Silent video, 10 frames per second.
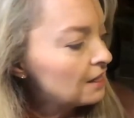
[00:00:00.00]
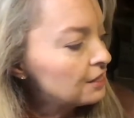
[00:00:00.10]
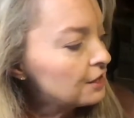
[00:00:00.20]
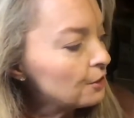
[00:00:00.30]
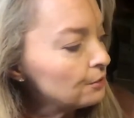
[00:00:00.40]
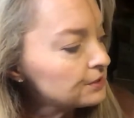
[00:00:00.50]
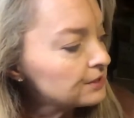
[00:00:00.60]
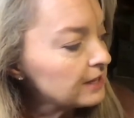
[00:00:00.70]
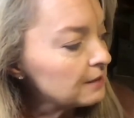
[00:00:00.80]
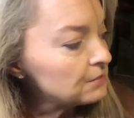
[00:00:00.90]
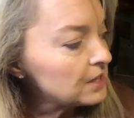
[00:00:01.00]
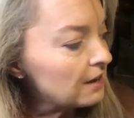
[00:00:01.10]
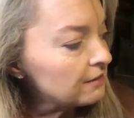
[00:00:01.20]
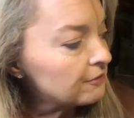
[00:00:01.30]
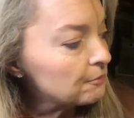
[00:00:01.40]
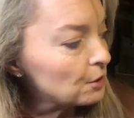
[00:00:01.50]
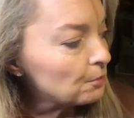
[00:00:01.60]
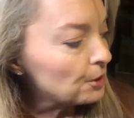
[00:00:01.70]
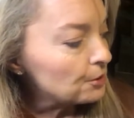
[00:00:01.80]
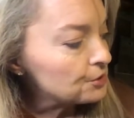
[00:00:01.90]
The goats leaped down from their
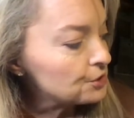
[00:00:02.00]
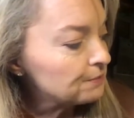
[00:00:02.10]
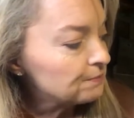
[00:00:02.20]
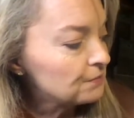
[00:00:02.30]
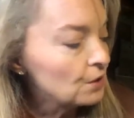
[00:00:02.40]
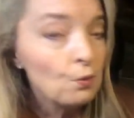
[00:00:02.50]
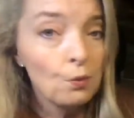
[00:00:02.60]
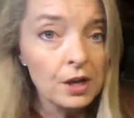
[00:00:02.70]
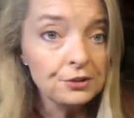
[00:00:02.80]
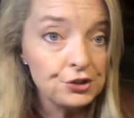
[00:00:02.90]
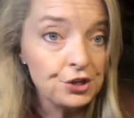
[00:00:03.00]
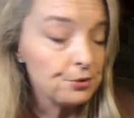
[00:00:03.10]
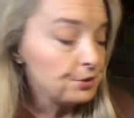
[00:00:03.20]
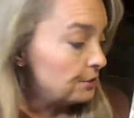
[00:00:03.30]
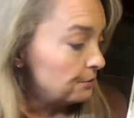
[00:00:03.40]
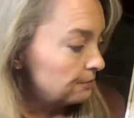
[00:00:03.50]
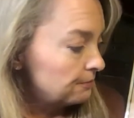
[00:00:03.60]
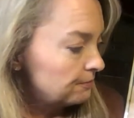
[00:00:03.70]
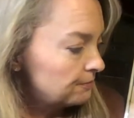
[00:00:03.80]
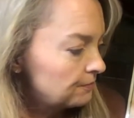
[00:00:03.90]
perch. "We'll show you."
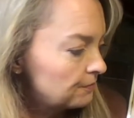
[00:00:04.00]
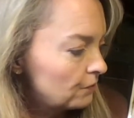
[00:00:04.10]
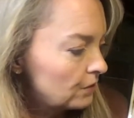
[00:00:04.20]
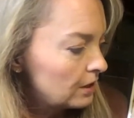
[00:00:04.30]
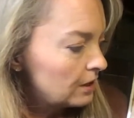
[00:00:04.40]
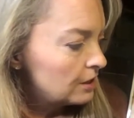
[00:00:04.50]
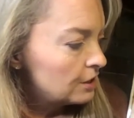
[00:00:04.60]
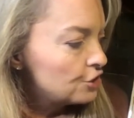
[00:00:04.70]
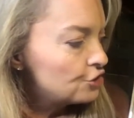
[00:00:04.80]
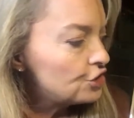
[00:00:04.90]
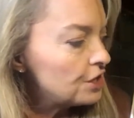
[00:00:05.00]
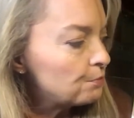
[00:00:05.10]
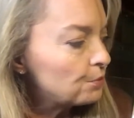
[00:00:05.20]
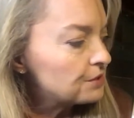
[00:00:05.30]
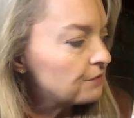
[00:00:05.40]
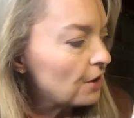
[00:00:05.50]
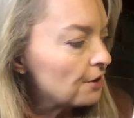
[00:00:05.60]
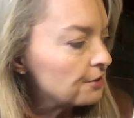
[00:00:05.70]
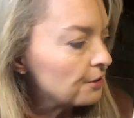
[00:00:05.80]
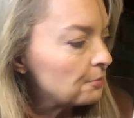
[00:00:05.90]
Sheep was
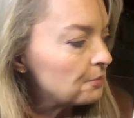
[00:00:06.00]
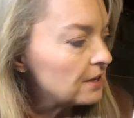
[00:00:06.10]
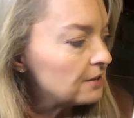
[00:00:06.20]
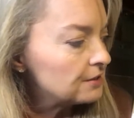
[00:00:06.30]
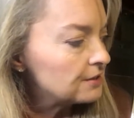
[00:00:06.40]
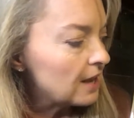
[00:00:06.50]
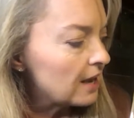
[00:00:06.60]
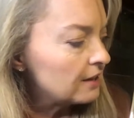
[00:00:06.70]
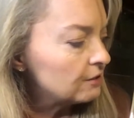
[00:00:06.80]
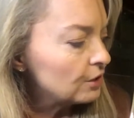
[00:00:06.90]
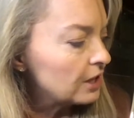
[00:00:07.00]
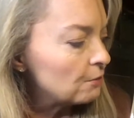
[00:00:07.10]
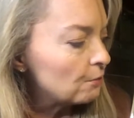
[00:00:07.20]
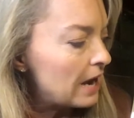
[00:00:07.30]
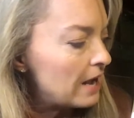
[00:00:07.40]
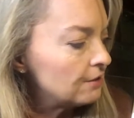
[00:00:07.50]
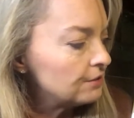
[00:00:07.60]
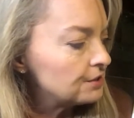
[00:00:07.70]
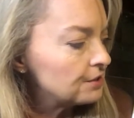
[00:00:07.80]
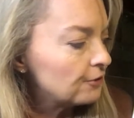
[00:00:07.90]
farther up the hillside, looking round
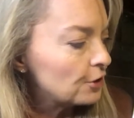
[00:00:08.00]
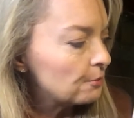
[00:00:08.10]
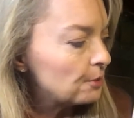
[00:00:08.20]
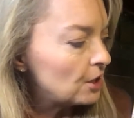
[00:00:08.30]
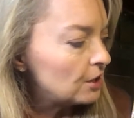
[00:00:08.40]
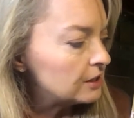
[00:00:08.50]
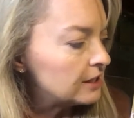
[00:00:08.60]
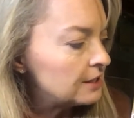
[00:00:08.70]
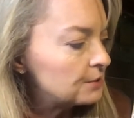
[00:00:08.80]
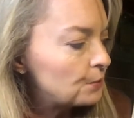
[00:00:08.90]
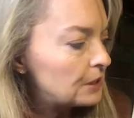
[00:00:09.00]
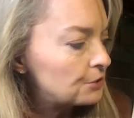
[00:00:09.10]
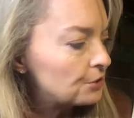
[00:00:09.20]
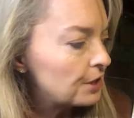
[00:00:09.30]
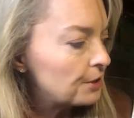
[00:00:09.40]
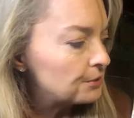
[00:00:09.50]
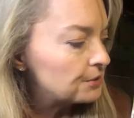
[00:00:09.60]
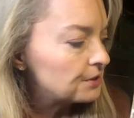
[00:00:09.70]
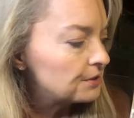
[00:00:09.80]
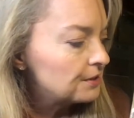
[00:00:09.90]
as a fur ball in his winter
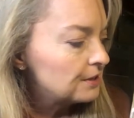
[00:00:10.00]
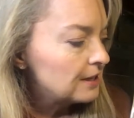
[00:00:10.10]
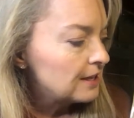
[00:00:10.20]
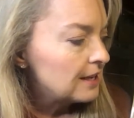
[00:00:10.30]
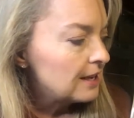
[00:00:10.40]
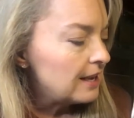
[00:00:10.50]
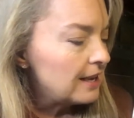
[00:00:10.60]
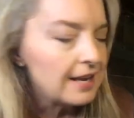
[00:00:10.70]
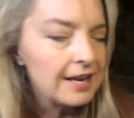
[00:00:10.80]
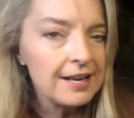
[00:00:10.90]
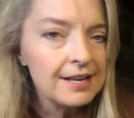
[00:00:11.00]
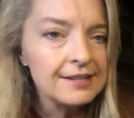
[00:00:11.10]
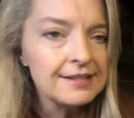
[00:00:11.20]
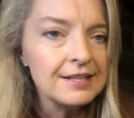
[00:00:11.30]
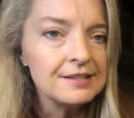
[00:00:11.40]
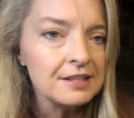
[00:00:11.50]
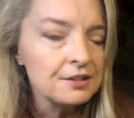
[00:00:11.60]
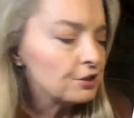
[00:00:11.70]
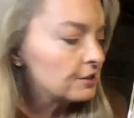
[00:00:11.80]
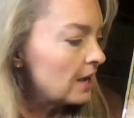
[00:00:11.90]
coat. "Is it
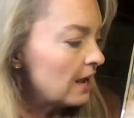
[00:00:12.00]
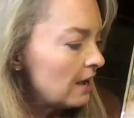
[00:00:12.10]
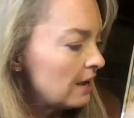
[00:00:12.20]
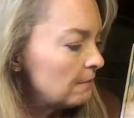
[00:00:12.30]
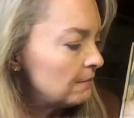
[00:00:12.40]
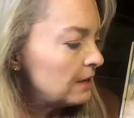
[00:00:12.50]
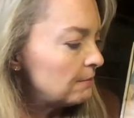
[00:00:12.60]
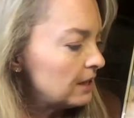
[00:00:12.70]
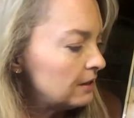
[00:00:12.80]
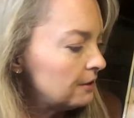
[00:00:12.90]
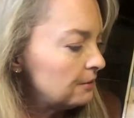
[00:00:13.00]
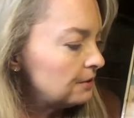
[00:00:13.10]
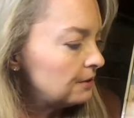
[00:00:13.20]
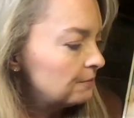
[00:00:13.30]
dinner time?" he bellowed.